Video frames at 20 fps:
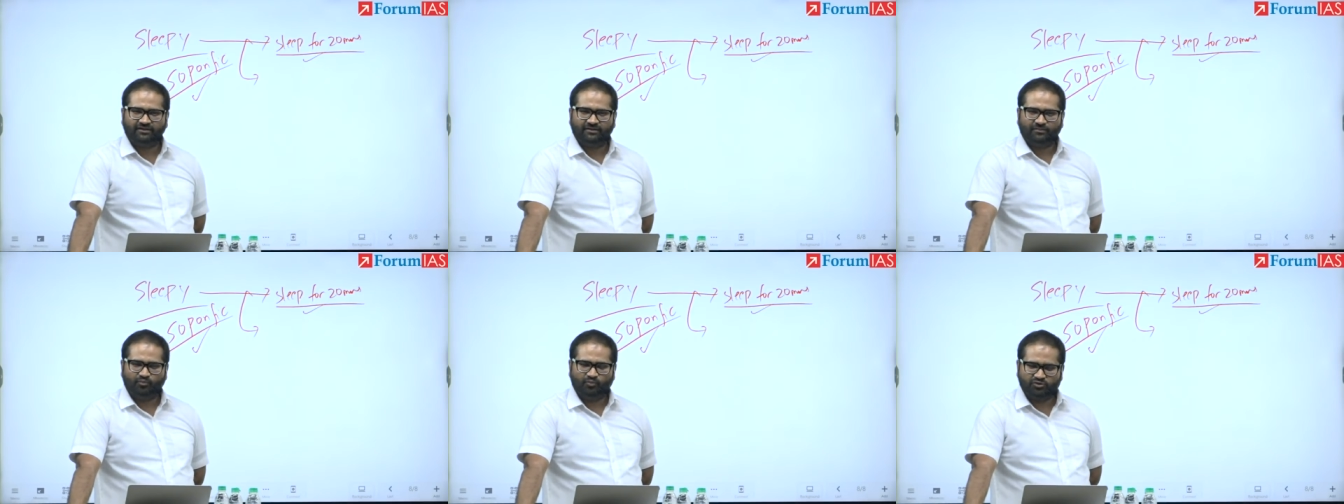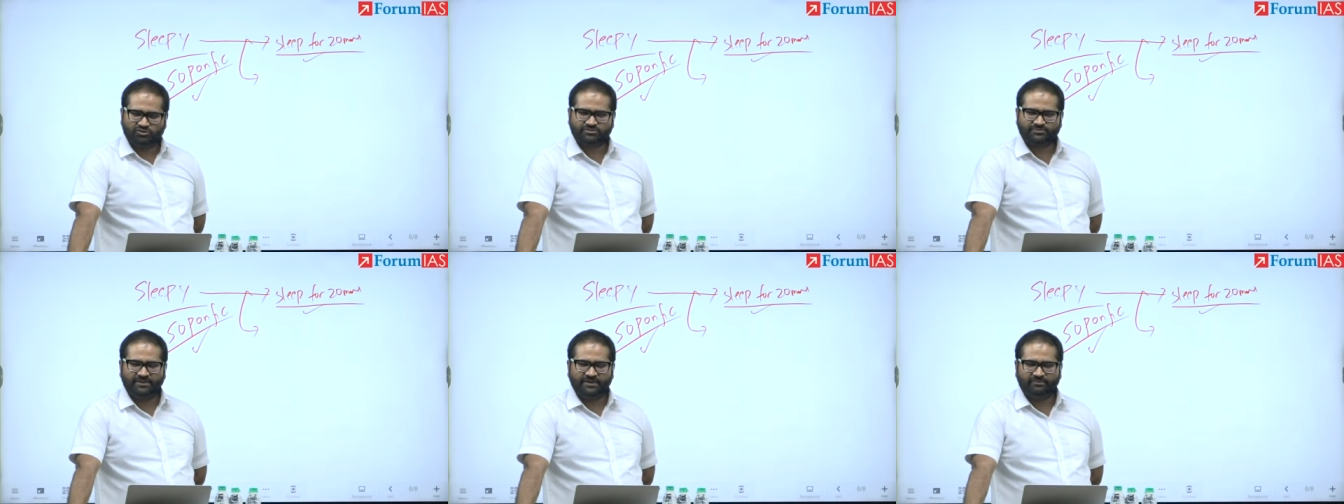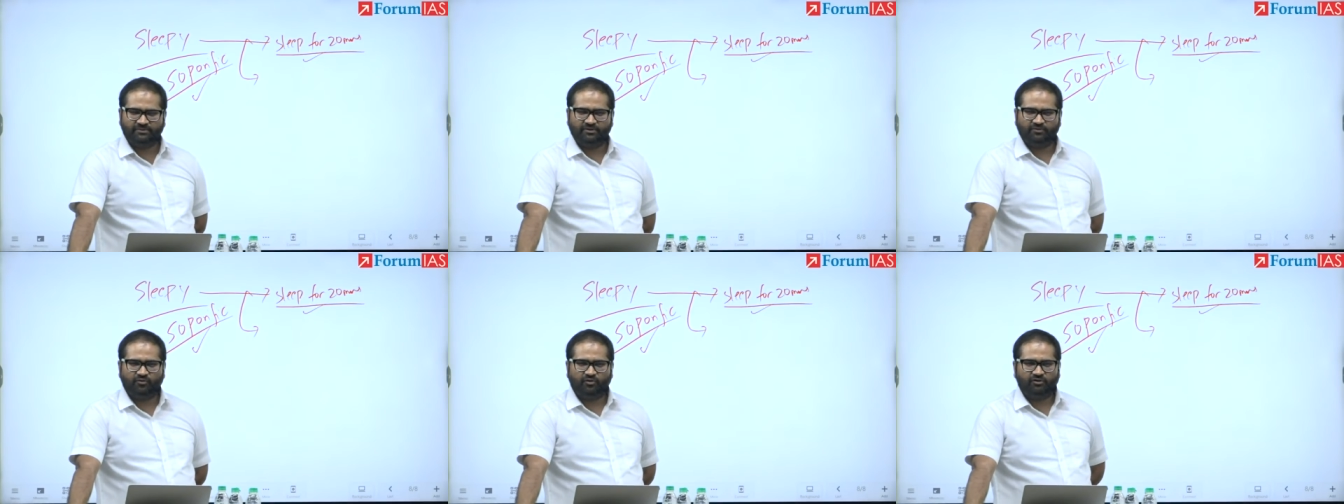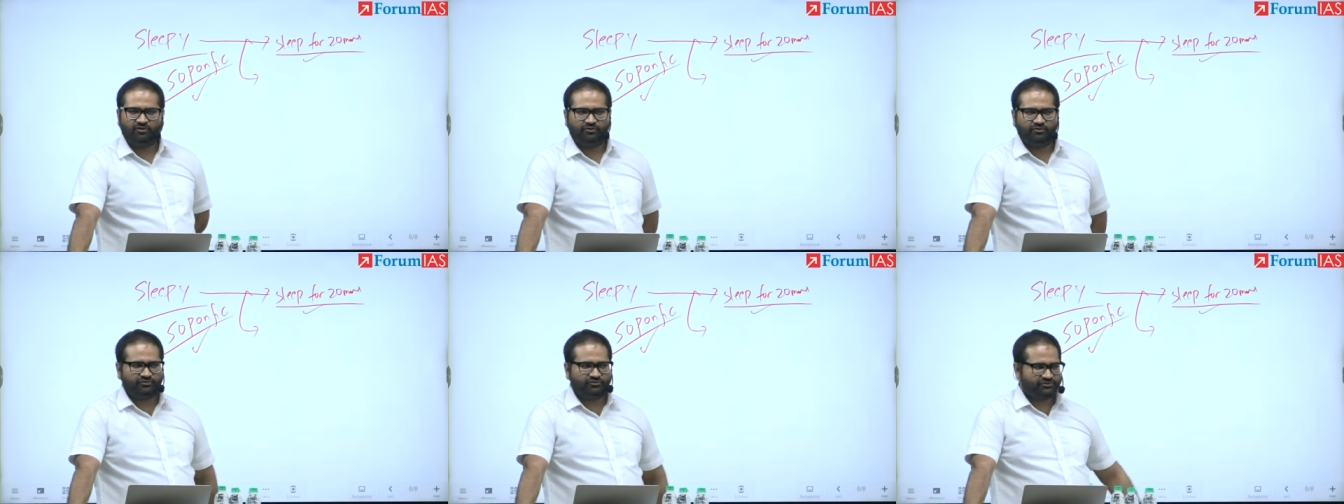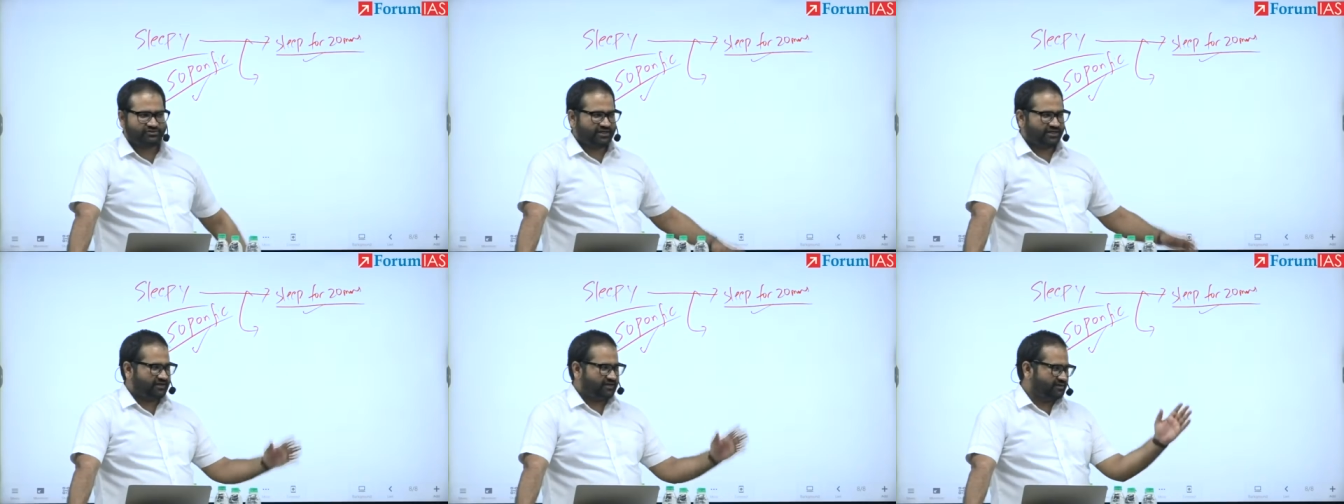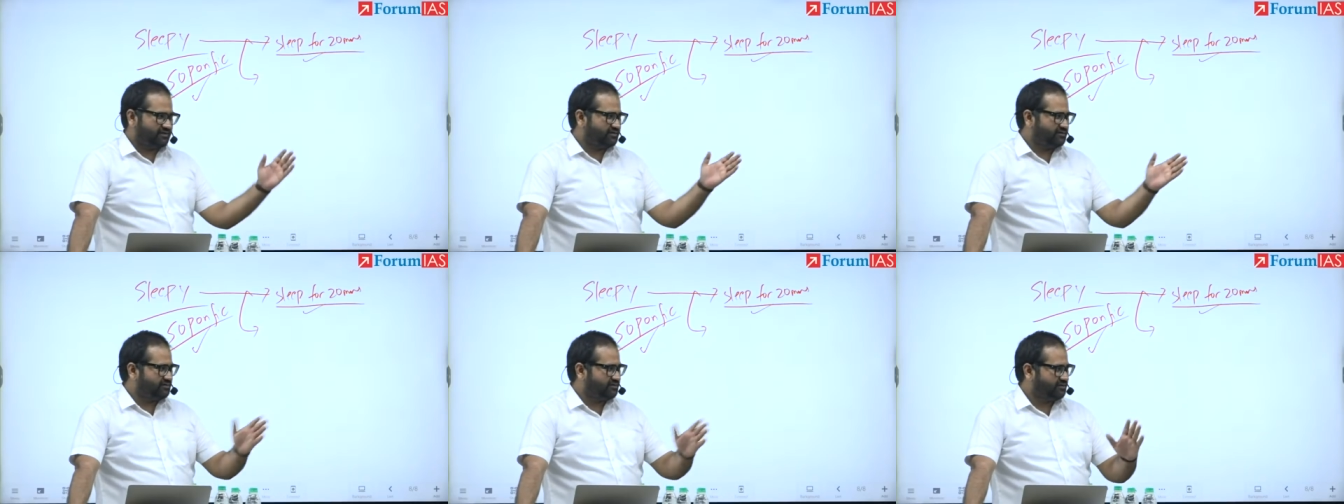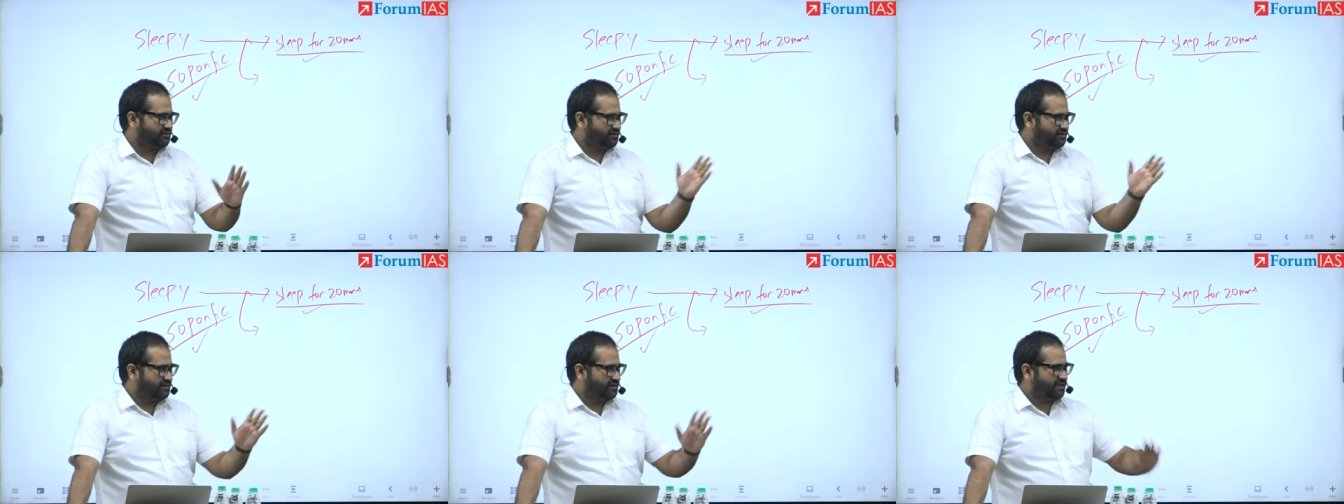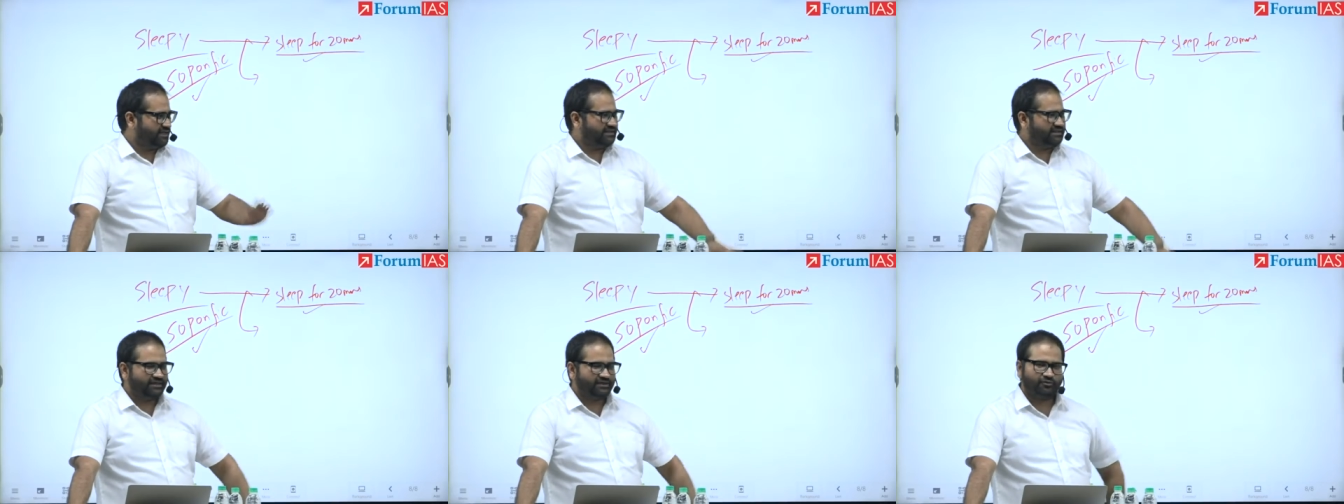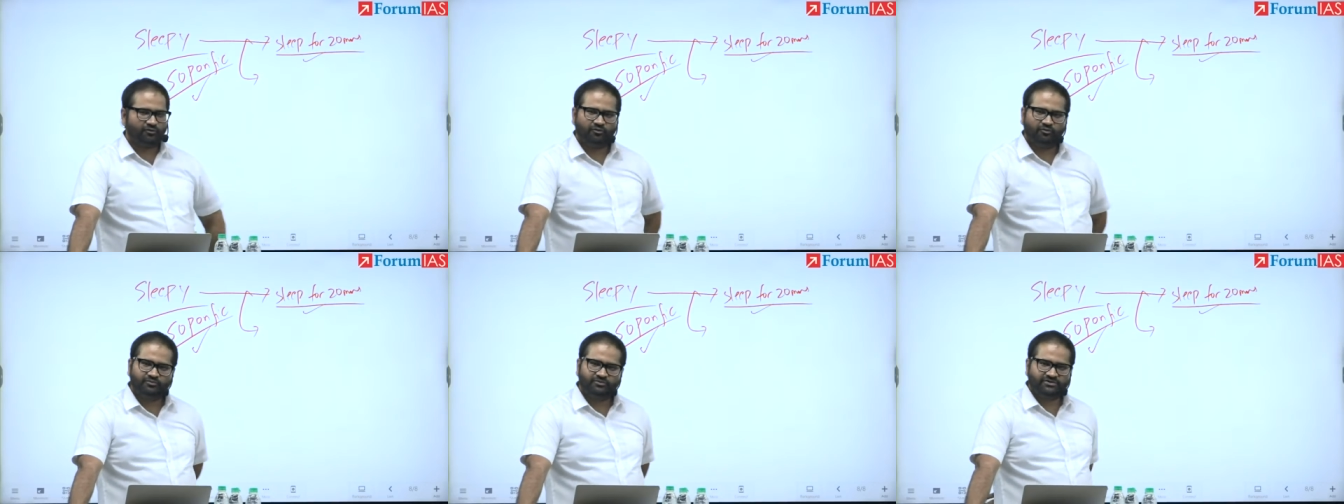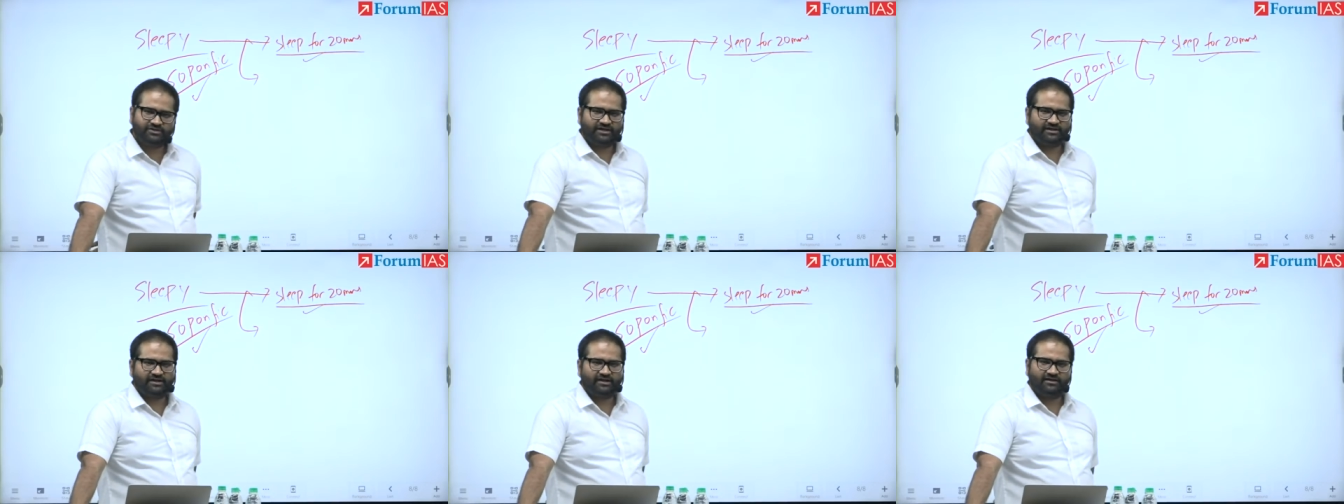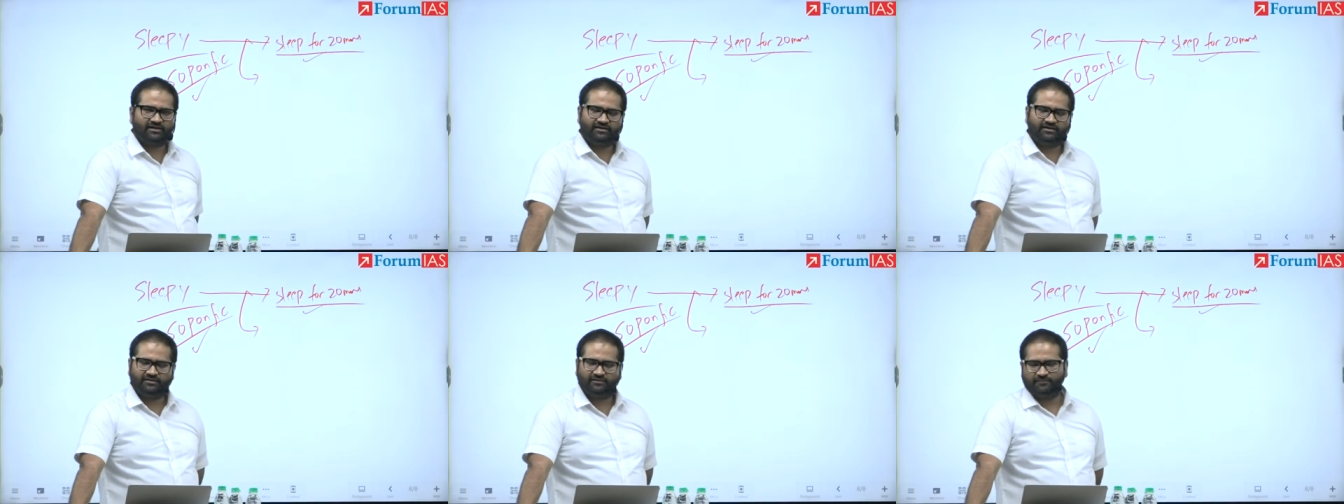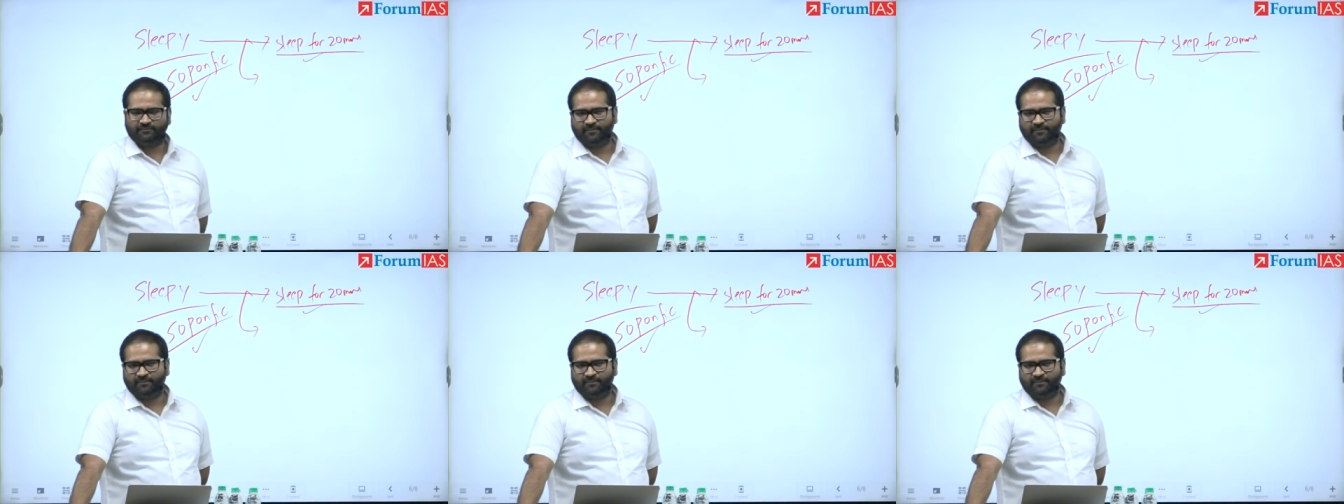Most people want to stay in their home state and,